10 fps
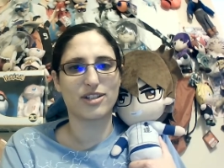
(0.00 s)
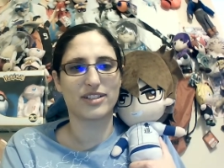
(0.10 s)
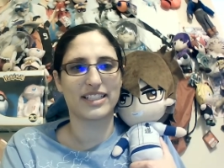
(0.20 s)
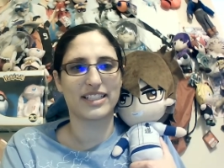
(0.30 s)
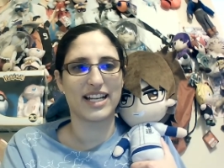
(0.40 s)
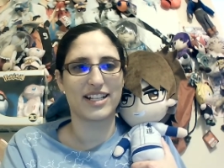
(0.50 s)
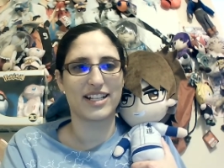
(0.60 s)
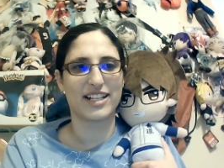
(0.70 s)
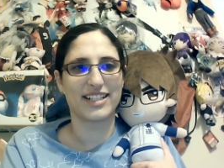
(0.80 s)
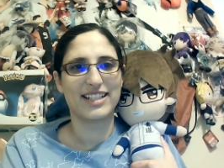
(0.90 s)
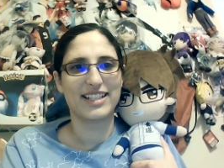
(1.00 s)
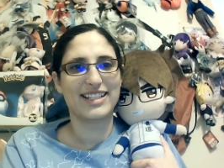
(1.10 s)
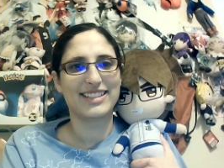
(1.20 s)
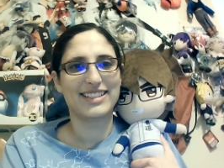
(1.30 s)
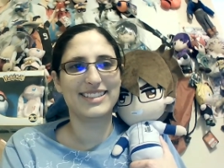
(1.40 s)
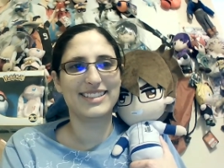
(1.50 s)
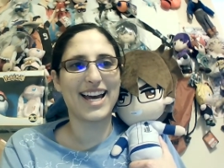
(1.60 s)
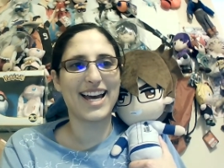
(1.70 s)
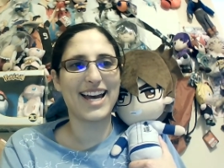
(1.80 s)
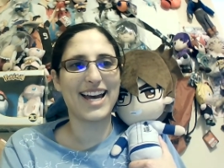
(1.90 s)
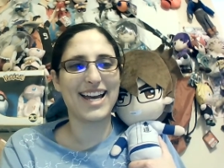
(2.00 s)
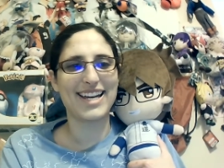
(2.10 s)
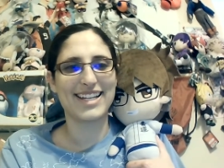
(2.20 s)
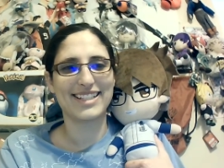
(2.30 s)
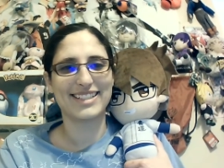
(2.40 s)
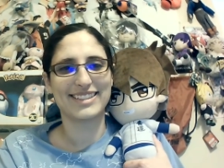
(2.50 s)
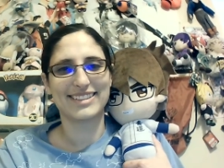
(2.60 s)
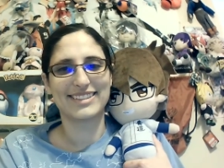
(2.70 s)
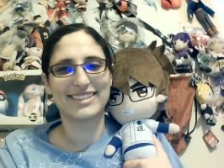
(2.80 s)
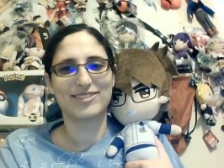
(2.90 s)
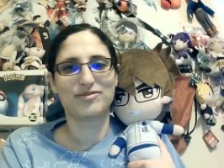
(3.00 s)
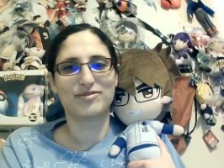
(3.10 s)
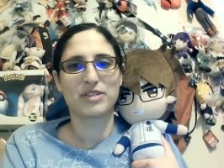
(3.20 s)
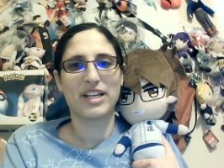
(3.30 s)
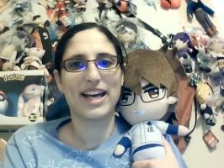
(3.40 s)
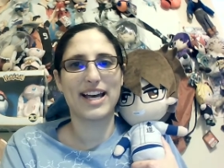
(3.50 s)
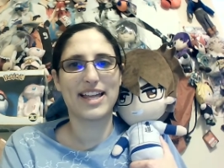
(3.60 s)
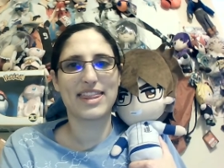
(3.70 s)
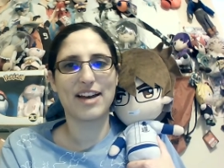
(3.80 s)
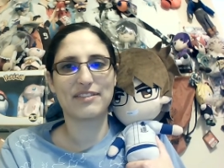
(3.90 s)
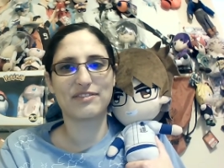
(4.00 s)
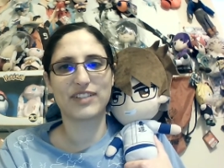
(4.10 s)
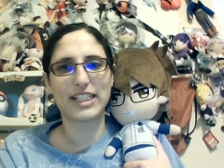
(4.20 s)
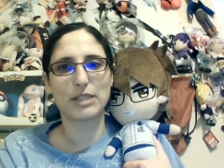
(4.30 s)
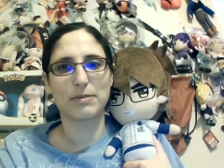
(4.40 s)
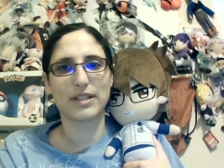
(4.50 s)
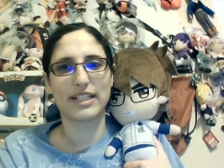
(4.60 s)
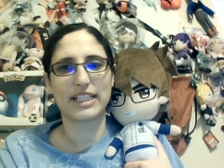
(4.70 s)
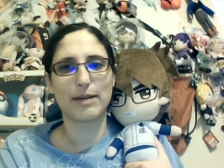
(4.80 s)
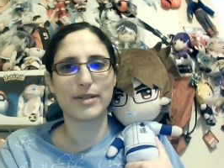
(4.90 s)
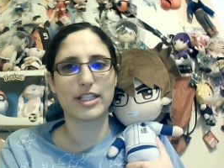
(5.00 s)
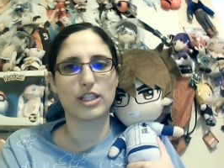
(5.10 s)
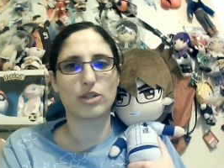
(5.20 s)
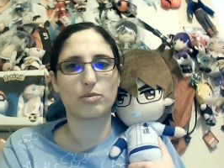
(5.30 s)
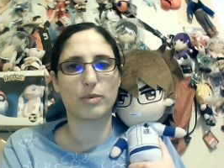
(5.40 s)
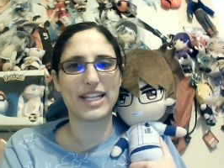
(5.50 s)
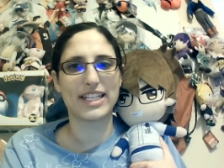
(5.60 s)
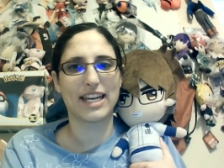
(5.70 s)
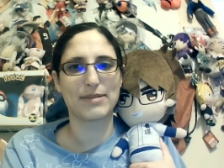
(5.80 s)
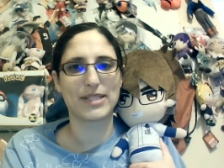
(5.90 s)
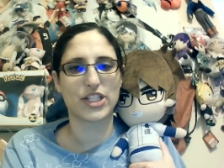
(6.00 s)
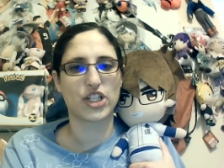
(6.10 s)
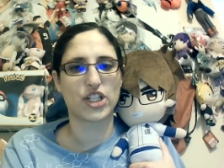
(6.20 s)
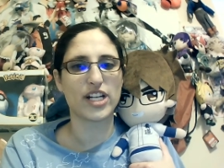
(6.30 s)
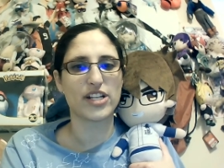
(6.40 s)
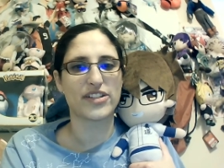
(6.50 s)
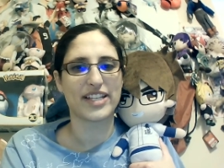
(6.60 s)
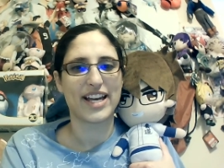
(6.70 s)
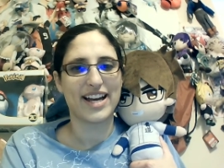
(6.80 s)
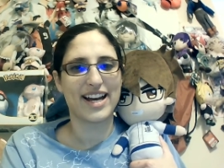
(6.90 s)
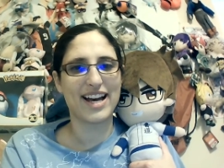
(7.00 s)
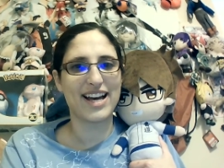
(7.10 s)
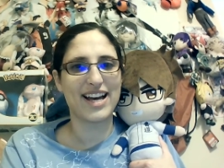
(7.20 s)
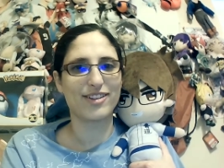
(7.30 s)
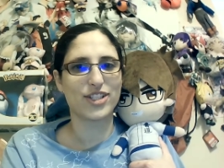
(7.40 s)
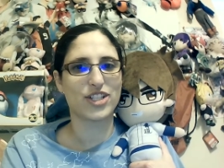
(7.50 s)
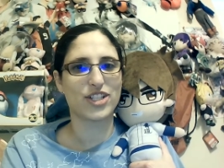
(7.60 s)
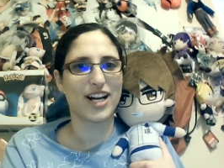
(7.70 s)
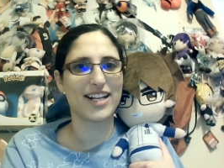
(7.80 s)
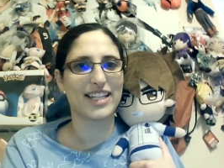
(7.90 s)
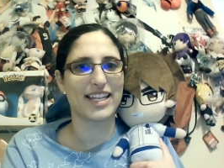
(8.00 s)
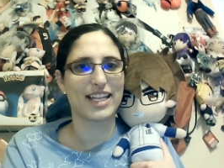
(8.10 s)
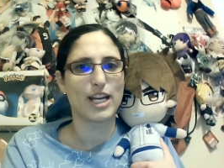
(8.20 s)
yelled, Yay! Ah, uh, that flexible inhibited swing gave me the chills. Ah, how shocking!